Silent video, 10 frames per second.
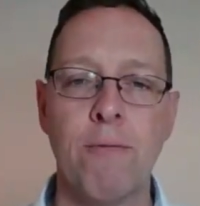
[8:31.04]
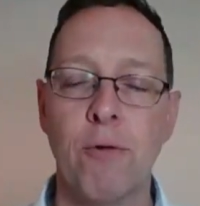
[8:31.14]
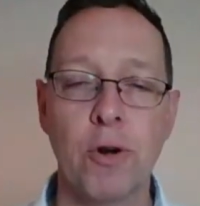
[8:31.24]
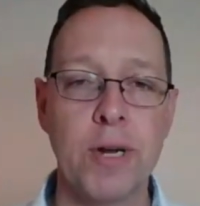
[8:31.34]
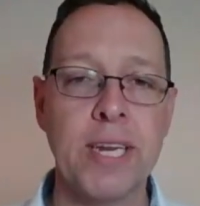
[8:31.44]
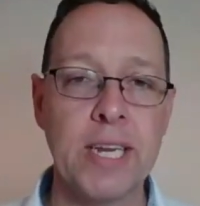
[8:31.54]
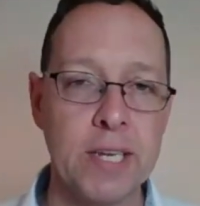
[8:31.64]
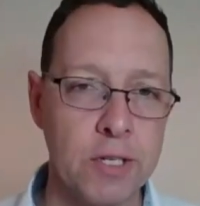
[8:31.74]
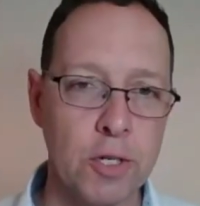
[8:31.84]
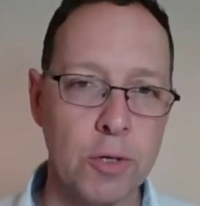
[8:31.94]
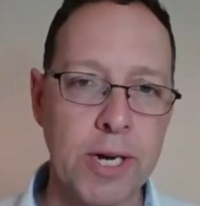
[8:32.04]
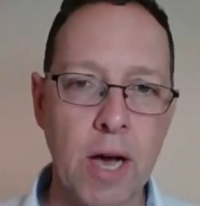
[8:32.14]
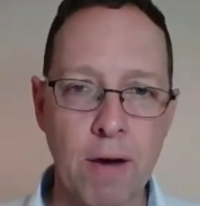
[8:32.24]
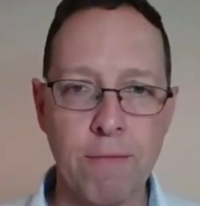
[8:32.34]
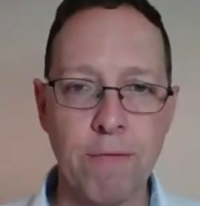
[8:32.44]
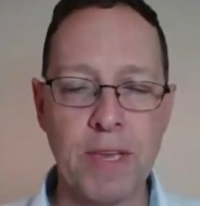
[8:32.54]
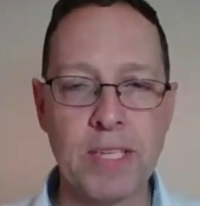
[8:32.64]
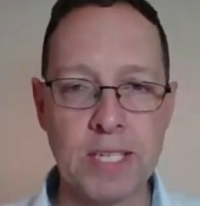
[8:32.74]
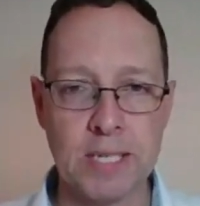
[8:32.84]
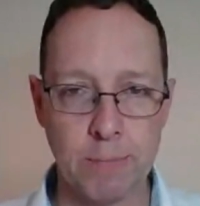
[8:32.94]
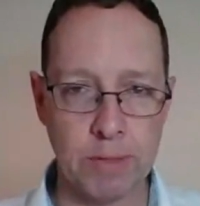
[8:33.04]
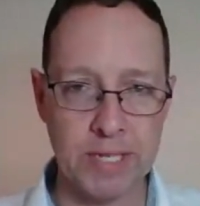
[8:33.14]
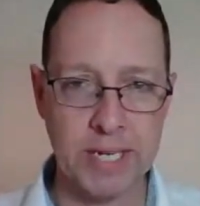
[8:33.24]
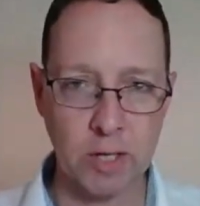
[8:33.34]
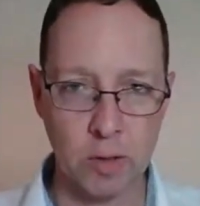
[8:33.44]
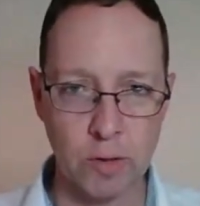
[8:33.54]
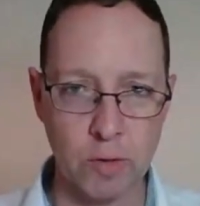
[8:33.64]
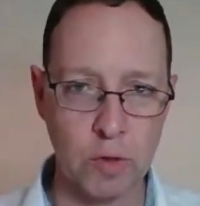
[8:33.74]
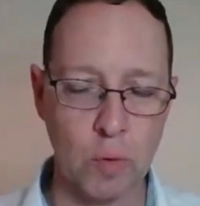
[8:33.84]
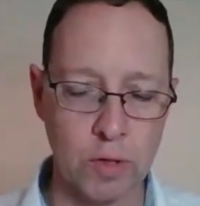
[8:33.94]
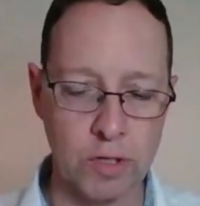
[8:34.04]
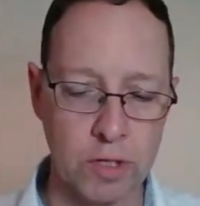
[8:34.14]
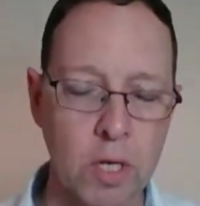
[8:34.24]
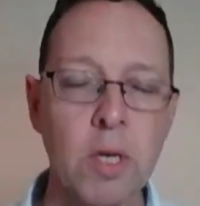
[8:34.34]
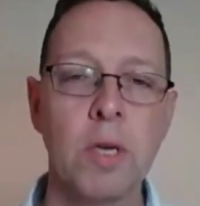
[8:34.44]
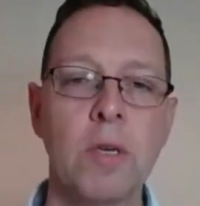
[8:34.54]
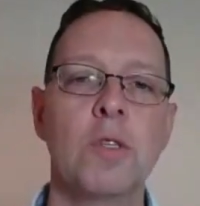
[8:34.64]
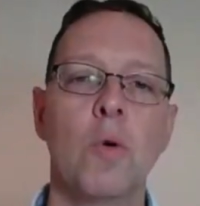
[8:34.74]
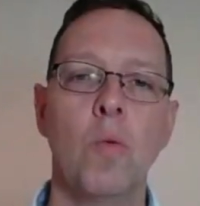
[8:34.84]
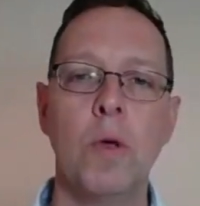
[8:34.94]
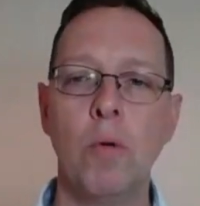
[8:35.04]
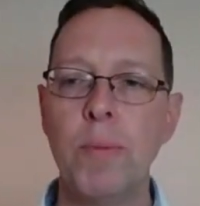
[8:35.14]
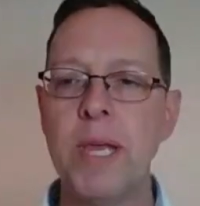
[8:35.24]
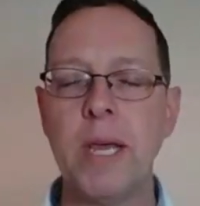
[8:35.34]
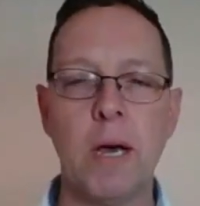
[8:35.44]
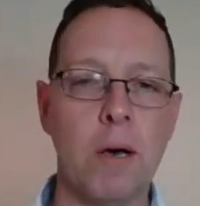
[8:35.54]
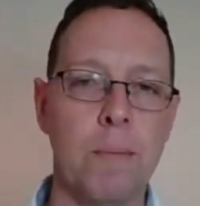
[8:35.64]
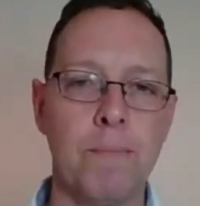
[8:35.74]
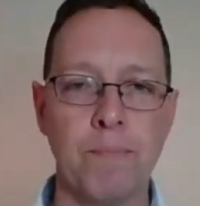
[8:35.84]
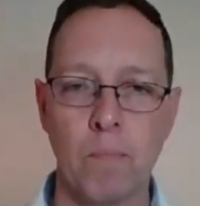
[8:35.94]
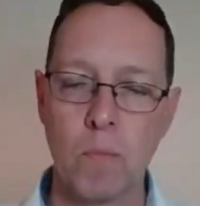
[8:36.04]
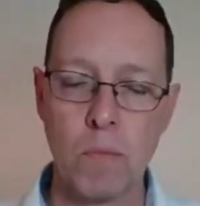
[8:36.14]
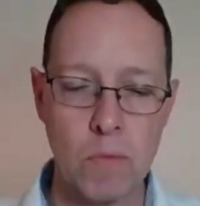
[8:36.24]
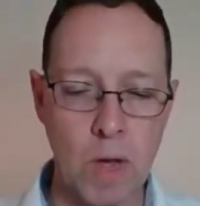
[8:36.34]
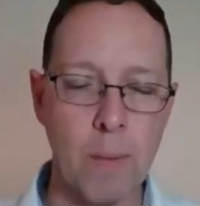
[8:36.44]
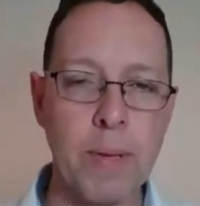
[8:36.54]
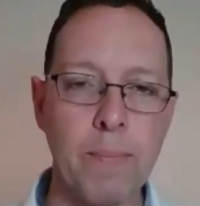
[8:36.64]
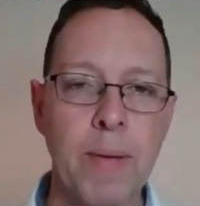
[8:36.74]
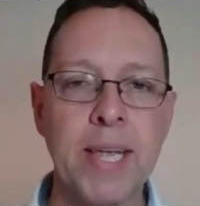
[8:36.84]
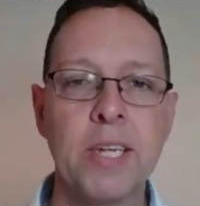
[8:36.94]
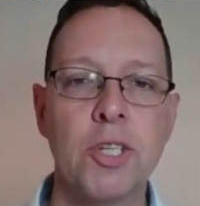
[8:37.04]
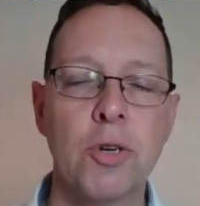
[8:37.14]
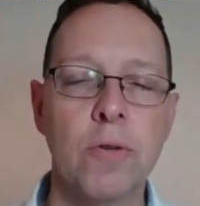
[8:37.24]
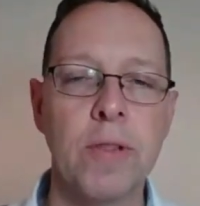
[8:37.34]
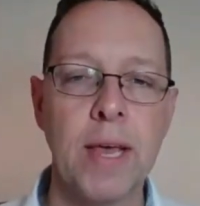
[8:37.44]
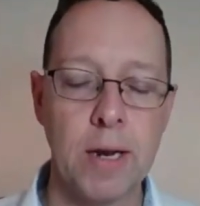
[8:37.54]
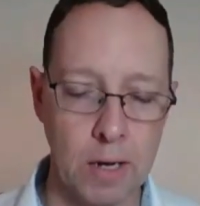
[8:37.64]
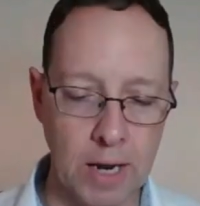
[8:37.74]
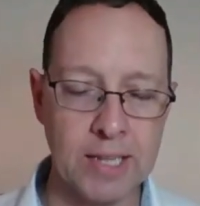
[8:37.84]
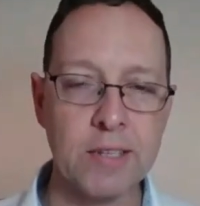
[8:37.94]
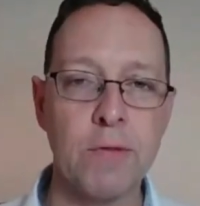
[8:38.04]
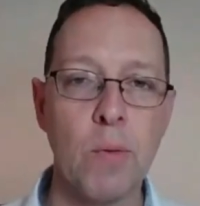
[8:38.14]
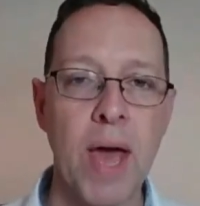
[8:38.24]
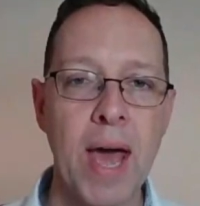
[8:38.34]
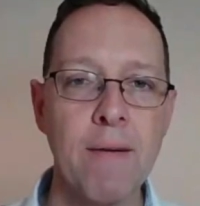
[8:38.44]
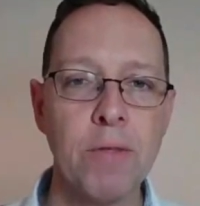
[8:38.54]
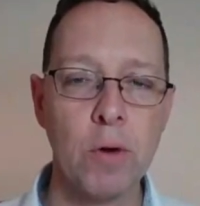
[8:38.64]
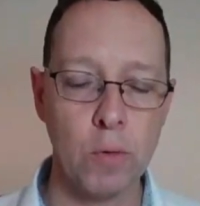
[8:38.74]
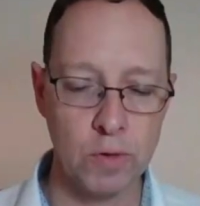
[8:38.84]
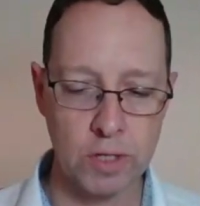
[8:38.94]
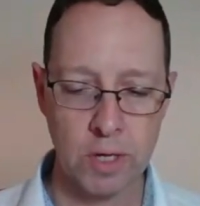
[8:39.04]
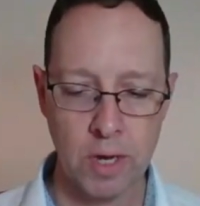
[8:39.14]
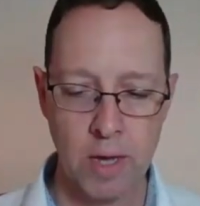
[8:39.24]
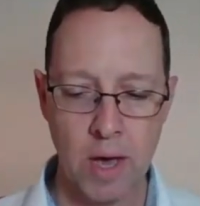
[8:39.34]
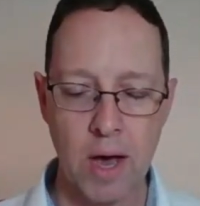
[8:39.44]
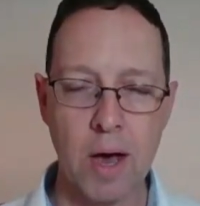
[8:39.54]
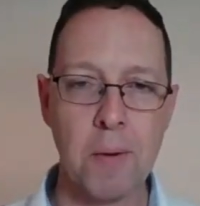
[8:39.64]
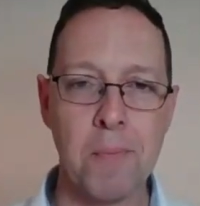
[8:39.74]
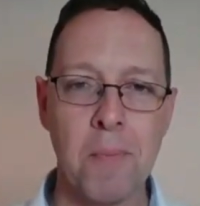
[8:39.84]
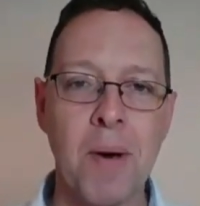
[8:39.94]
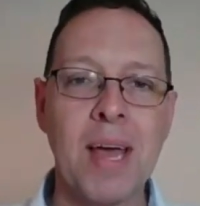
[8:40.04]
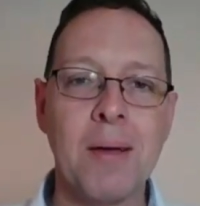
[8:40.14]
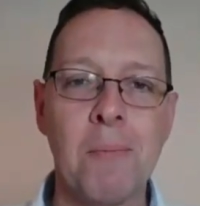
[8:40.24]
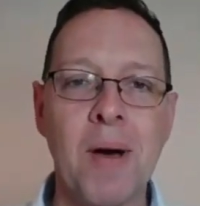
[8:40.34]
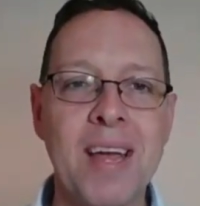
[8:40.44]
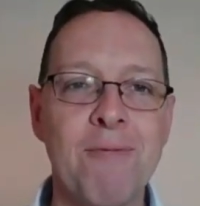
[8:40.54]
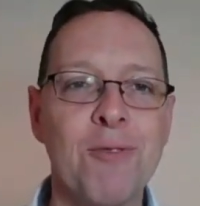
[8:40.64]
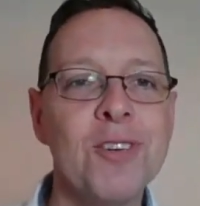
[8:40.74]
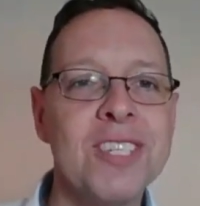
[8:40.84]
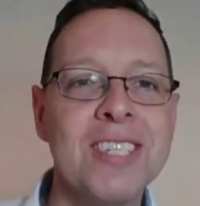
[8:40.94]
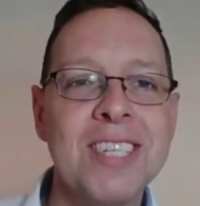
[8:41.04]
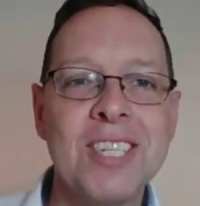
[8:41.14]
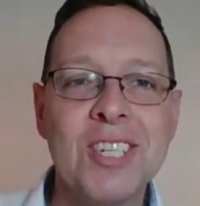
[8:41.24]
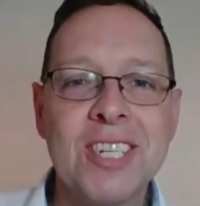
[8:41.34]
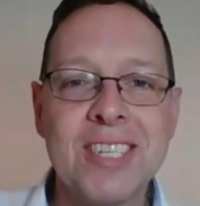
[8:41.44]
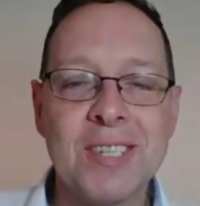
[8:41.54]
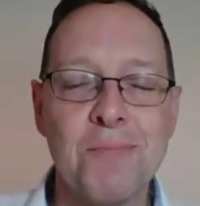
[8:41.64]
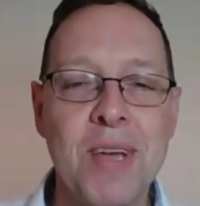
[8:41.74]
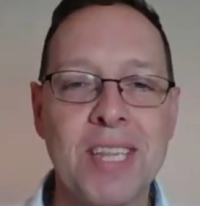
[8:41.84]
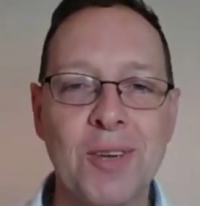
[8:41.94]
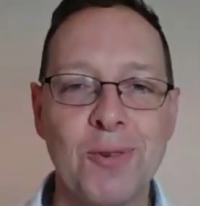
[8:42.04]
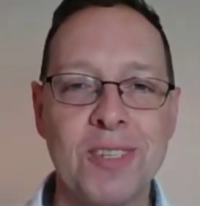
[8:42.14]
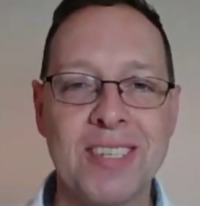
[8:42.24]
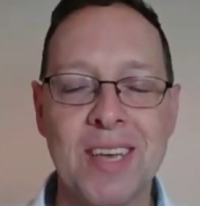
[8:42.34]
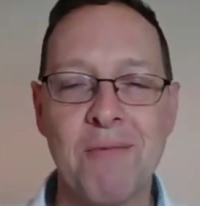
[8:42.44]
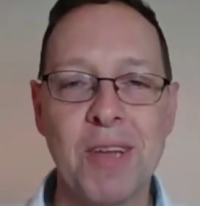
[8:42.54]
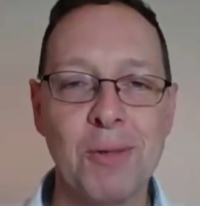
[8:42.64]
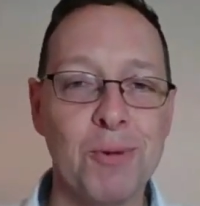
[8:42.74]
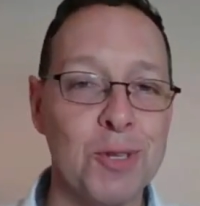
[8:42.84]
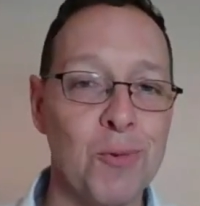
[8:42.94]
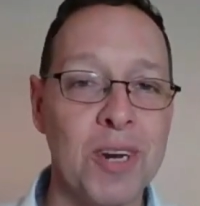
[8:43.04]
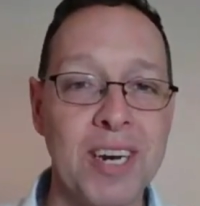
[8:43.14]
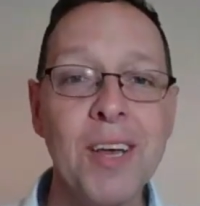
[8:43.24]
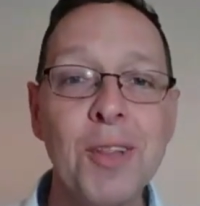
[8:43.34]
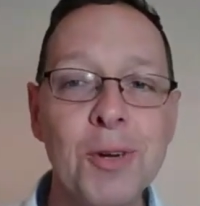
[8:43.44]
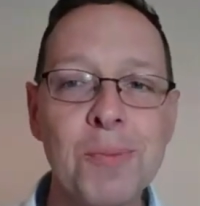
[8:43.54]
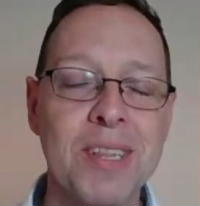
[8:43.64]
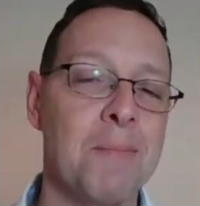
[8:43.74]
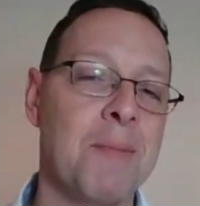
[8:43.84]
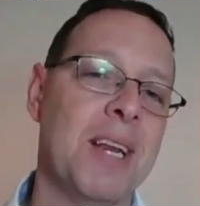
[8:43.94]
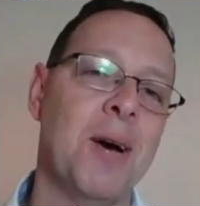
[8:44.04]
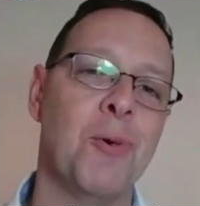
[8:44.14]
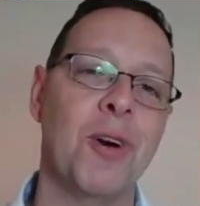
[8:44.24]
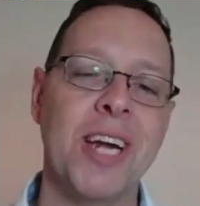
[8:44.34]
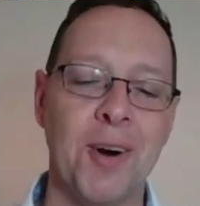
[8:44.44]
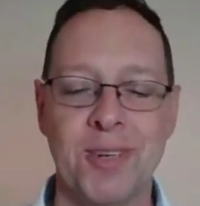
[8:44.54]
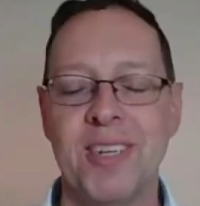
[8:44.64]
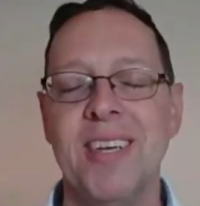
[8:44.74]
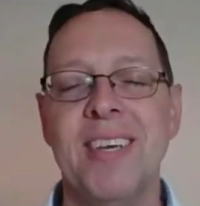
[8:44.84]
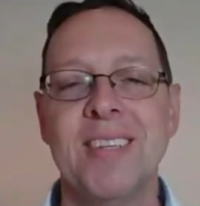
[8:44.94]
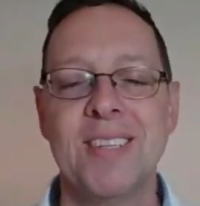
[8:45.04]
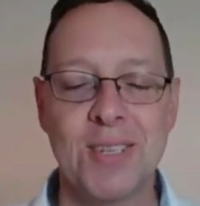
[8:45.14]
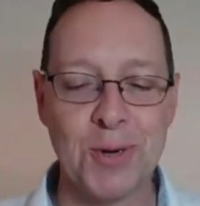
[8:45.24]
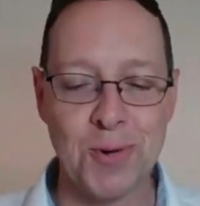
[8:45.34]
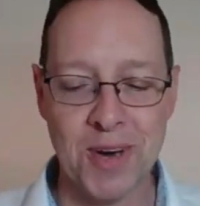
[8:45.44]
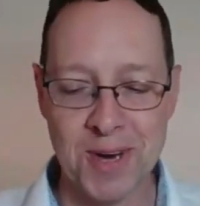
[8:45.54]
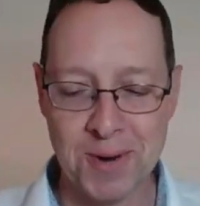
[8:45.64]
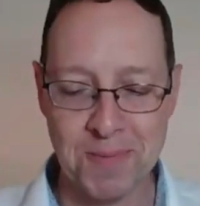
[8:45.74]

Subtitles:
for Korean history of this particular source? So we'll be, I'll be making sure that lots of you have those. My first intention is to make those available to one another, but that may not work out. So